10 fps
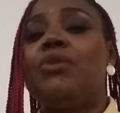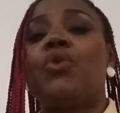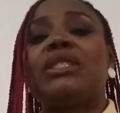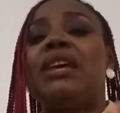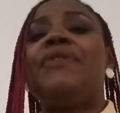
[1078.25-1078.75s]

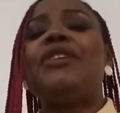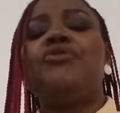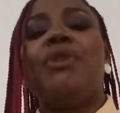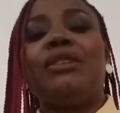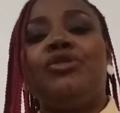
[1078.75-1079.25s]
whatever
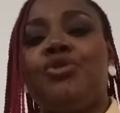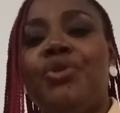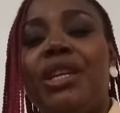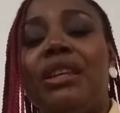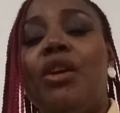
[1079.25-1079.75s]
you are
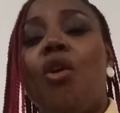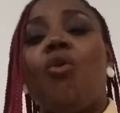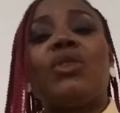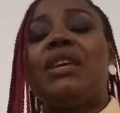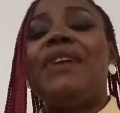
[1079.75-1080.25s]
doing or
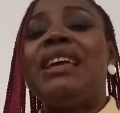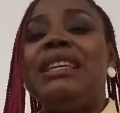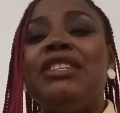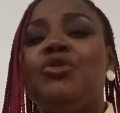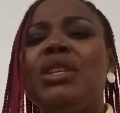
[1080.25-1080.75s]
whatever
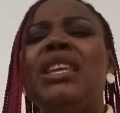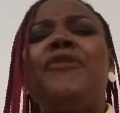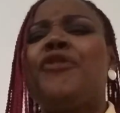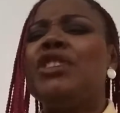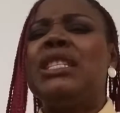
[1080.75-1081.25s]
he is doing
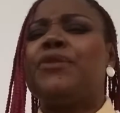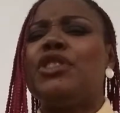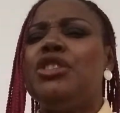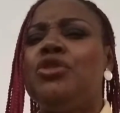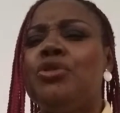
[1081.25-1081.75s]
is for, is for
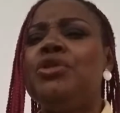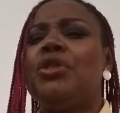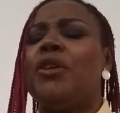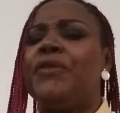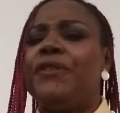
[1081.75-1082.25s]
the good
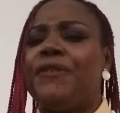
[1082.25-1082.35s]
of the